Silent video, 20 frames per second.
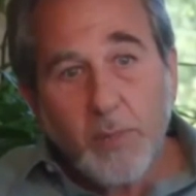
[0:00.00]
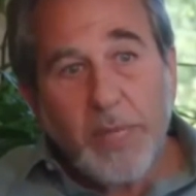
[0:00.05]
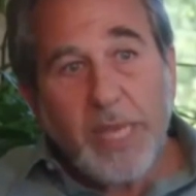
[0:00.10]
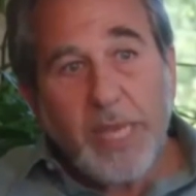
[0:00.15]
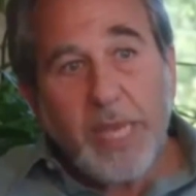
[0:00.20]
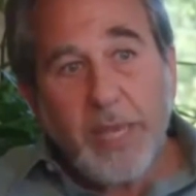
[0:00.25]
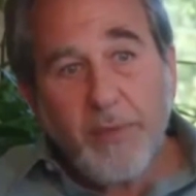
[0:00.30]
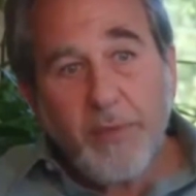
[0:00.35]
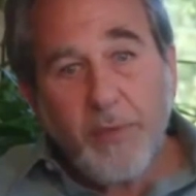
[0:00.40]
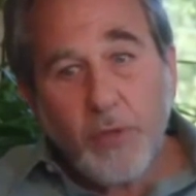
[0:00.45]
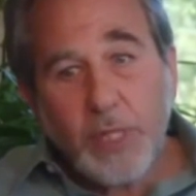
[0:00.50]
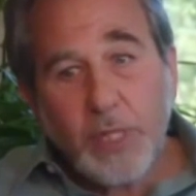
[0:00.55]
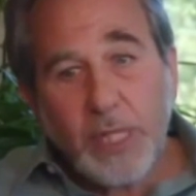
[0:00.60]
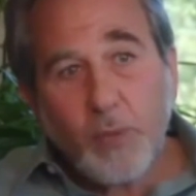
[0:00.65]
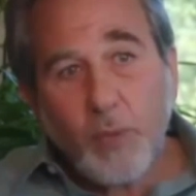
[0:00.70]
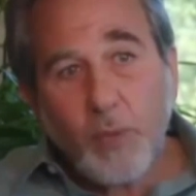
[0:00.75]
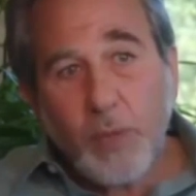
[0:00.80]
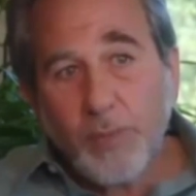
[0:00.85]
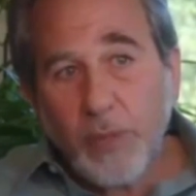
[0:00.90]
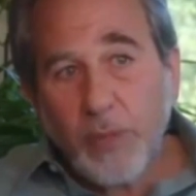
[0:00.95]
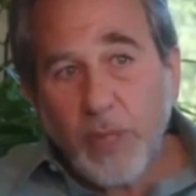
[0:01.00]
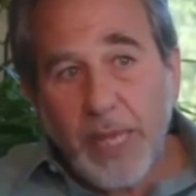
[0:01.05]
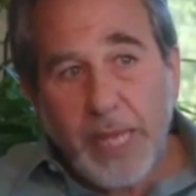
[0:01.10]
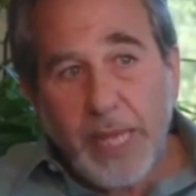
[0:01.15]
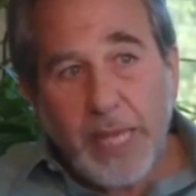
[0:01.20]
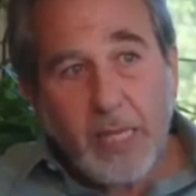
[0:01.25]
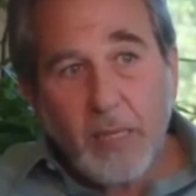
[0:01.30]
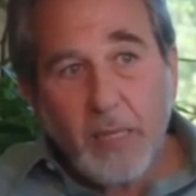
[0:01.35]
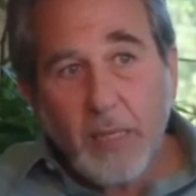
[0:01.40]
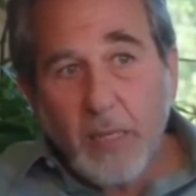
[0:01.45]
the behaviors that we
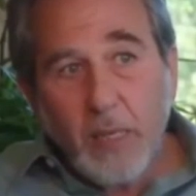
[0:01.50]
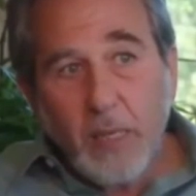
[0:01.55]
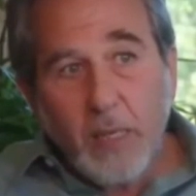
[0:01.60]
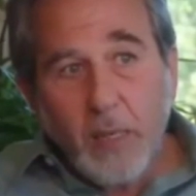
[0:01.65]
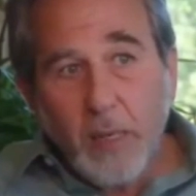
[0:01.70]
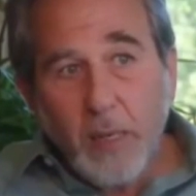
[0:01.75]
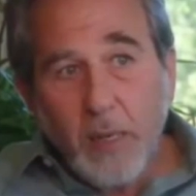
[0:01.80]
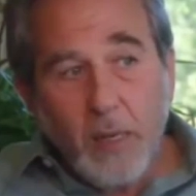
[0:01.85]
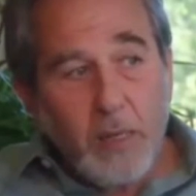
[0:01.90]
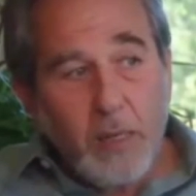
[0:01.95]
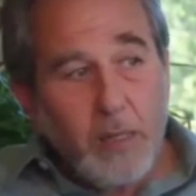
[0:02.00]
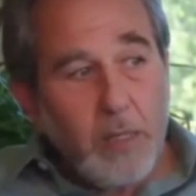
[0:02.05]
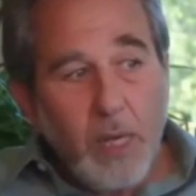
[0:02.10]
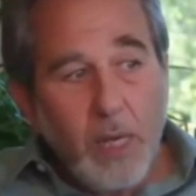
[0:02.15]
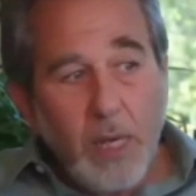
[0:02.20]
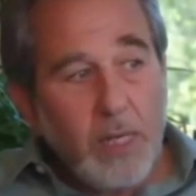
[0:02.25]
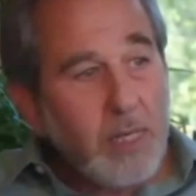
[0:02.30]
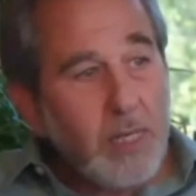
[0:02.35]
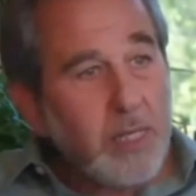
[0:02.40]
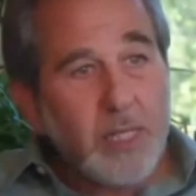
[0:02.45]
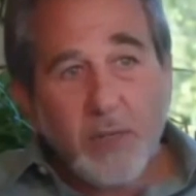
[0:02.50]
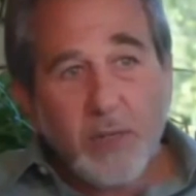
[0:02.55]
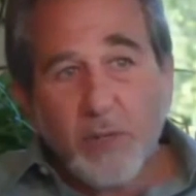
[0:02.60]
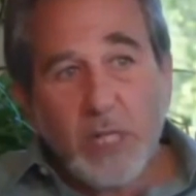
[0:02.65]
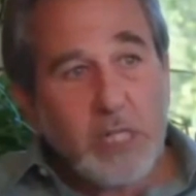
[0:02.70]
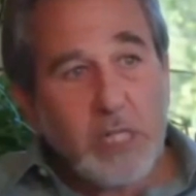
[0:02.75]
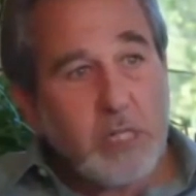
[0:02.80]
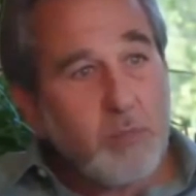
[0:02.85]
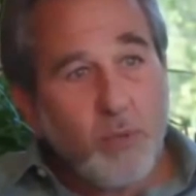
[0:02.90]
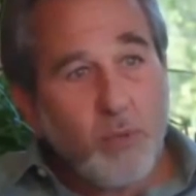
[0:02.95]
play are not
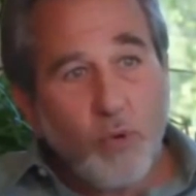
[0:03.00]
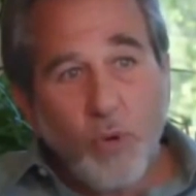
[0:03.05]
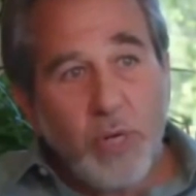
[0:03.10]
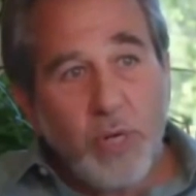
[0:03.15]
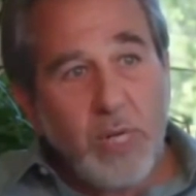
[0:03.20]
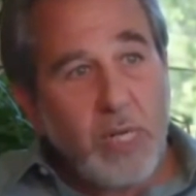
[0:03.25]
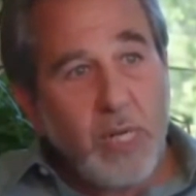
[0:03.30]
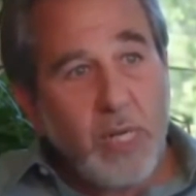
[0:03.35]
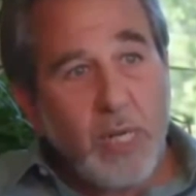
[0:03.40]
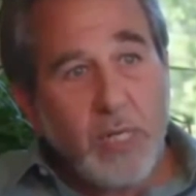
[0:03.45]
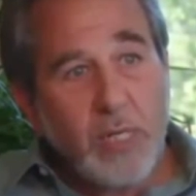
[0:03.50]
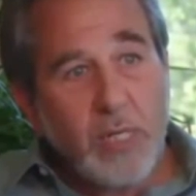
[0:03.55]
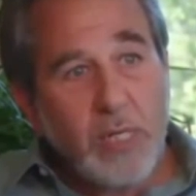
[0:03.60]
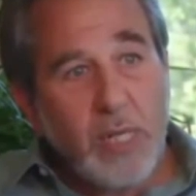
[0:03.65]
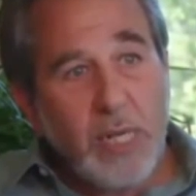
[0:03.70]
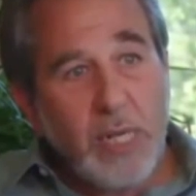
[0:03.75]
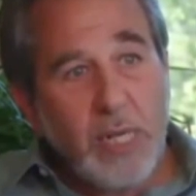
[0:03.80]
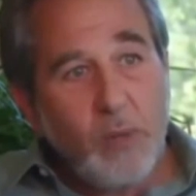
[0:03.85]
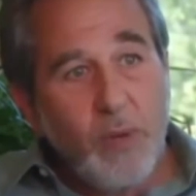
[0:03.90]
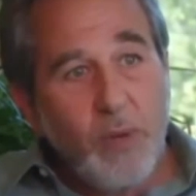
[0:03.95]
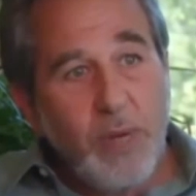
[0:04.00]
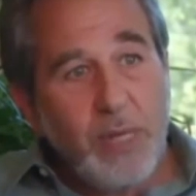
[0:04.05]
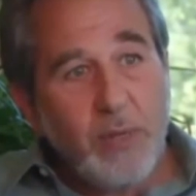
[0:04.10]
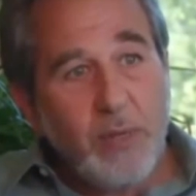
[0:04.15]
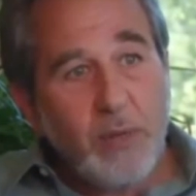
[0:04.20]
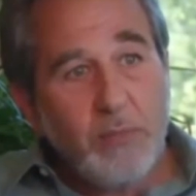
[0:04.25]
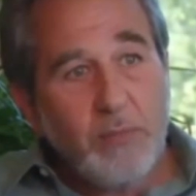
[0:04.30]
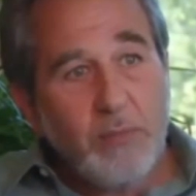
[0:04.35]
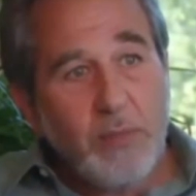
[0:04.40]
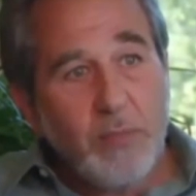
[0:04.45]
necessarily supporting us in any way.
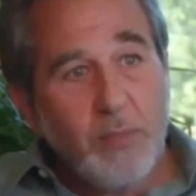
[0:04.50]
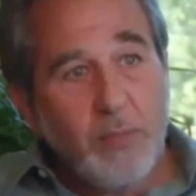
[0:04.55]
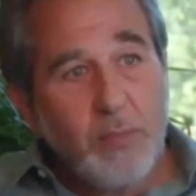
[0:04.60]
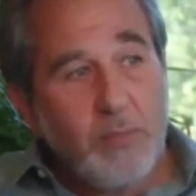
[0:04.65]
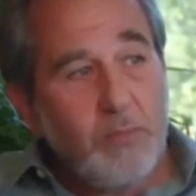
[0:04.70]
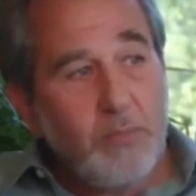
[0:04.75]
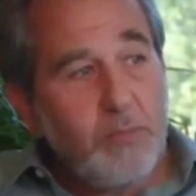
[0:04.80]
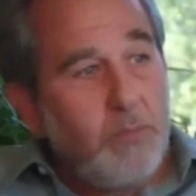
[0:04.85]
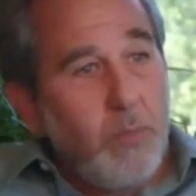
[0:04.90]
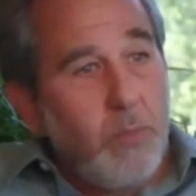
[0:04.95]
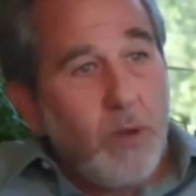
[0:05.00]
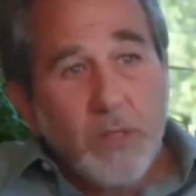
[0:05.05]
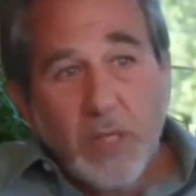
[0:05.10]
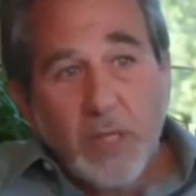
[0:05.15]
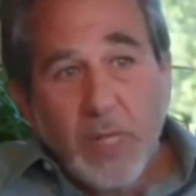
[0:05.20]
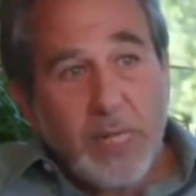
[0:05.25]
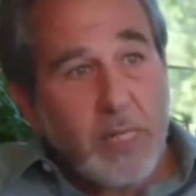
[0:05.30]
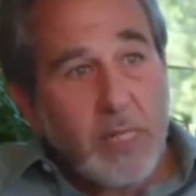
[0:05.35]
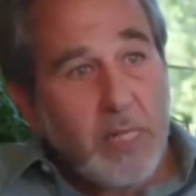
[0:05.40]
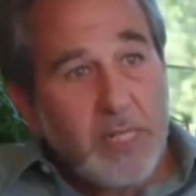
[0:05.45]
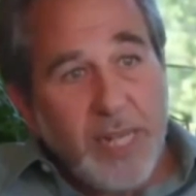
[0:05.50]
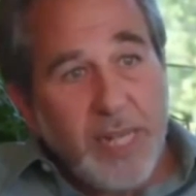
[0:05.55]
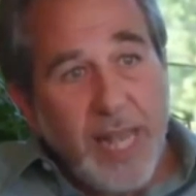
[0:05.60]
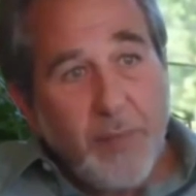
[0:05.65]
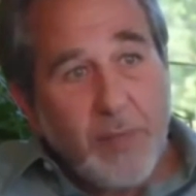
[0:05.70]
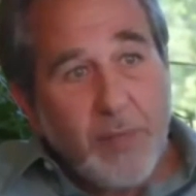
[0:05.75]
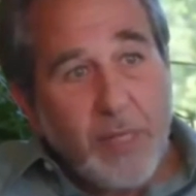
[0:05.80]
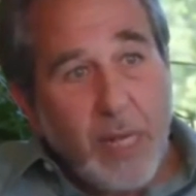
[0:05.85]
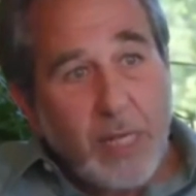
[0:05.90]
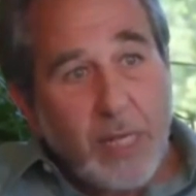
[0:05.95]
They're most likely
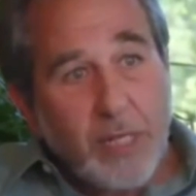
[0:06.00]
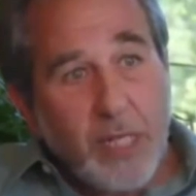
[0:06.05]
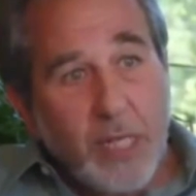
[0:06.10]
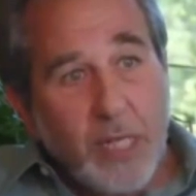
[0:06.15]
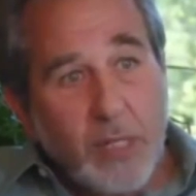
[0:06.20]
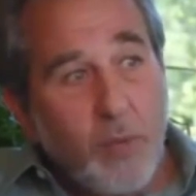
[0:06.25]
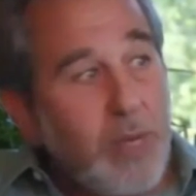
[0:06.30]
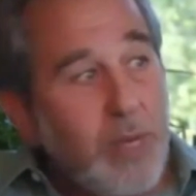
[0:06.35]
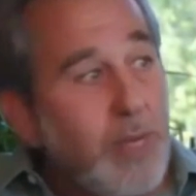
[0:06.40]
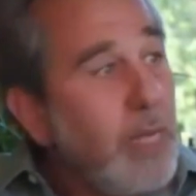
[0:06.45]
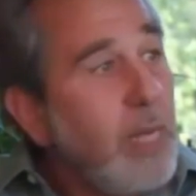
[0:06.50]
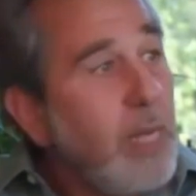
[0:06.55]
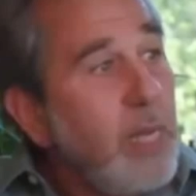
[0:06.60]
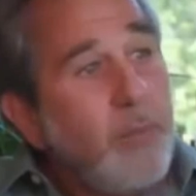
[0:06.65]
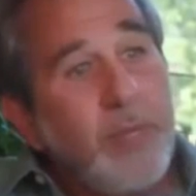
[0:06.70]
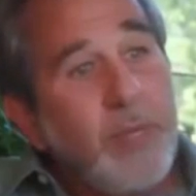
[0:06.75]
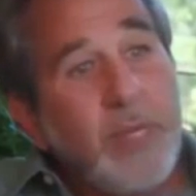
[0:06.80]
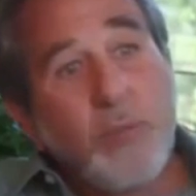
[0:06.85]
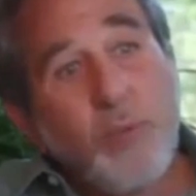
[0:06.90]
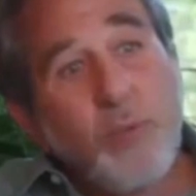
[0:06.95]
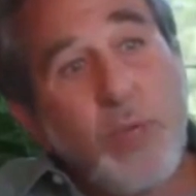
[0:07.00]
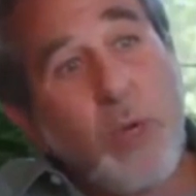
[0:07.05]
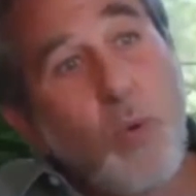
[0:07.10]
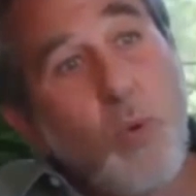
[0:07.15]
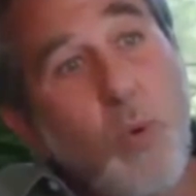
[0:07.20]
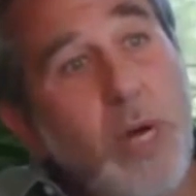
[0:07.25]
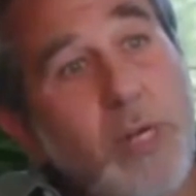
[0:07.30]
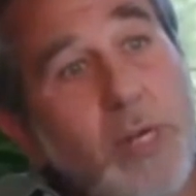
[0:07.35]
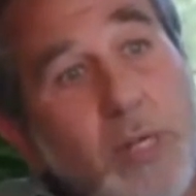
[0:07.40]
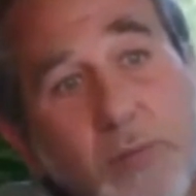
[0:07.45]
sabotaging us. Why? Because we
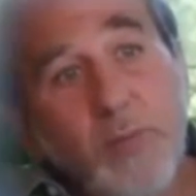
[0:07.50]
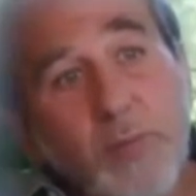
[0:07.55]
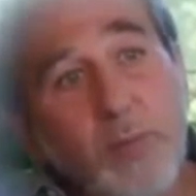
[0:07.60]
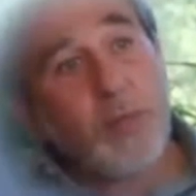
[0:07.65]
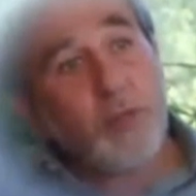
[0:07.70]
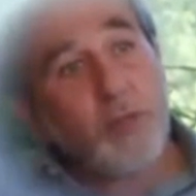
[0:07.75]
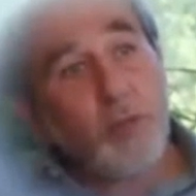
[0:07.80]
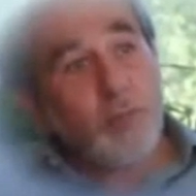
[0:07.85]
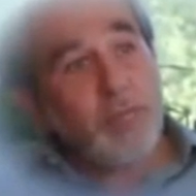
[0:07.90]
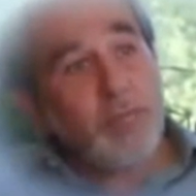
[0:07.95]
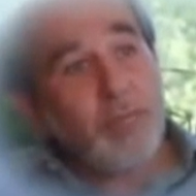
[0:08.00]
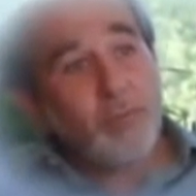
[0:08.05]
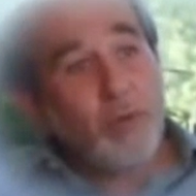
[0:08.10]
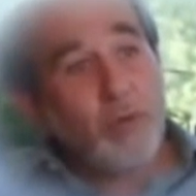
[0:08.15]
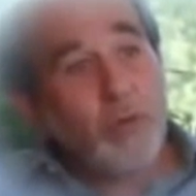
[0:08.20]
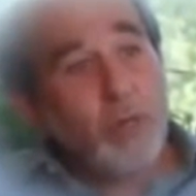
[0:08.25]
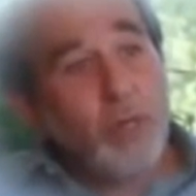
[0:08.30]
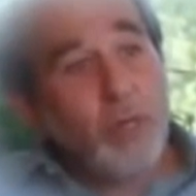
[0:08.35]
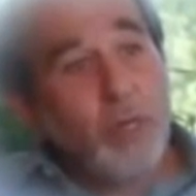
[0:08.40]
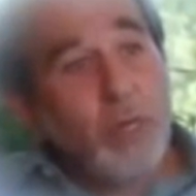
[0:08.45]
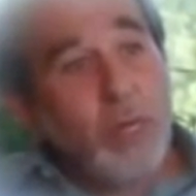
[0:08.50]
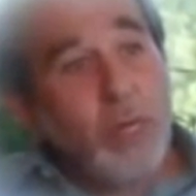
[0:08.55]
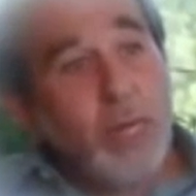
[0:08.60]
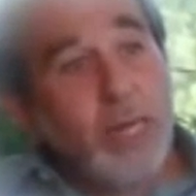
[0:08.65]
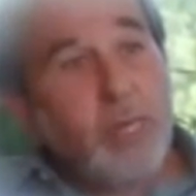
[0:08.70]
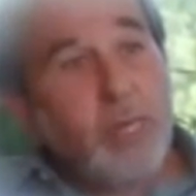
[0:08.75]
acquired them from other people.